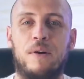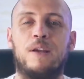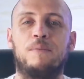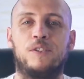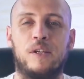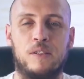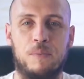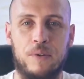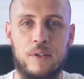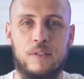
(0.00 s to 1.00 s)
My name is Jesse
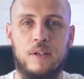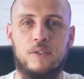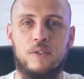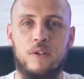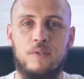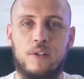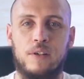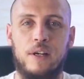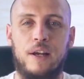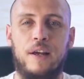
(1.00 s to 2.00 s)
Perez
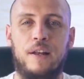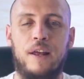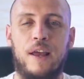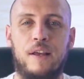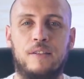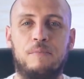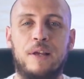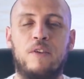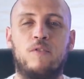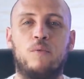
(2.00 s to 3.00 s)
Casanova, and as
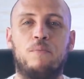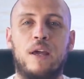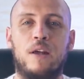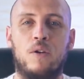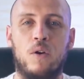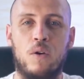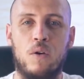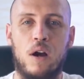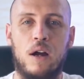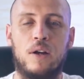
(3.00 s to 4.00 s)
many of you may
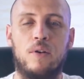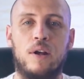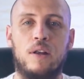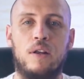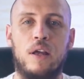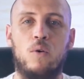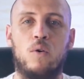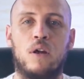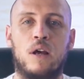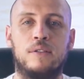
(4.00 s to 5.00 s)
know, I created an
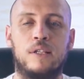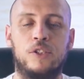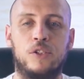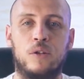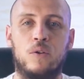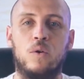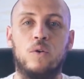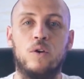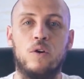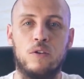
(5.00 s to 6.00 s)
organization
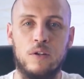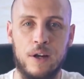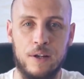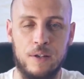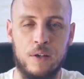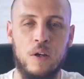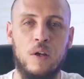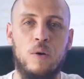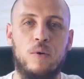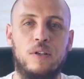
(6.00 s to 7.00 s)
called Earth United
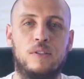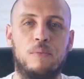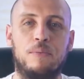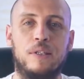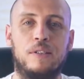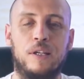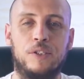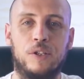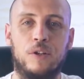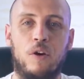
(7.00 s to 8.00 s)
with the simple
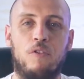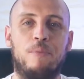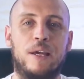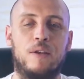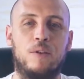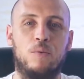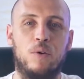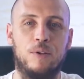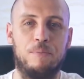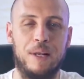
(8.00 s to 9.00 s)
intention of making the
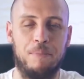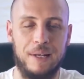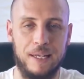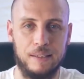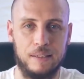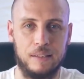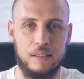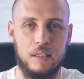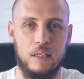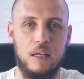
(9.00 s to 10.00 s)
world a better place.
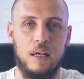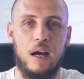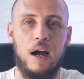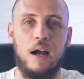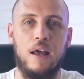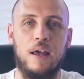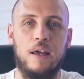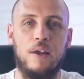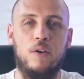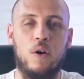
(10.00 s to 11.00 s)

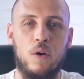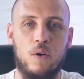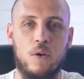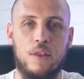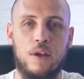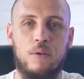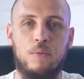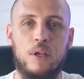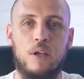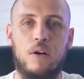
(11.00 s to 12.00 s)
I know that
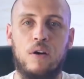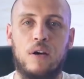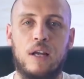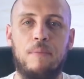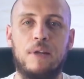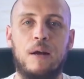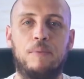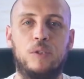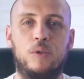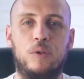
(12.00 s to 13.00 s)
we are coming
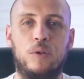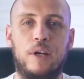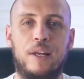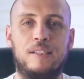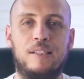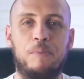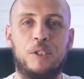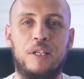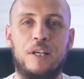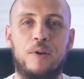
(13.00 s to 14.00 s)
up to an
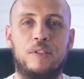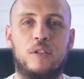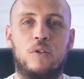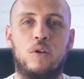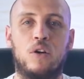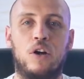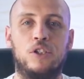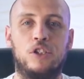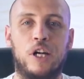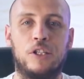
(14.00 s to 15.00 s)
exceptionally critical
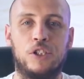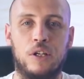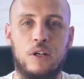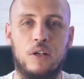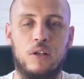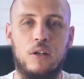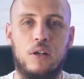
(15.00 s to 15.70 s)
conjuncture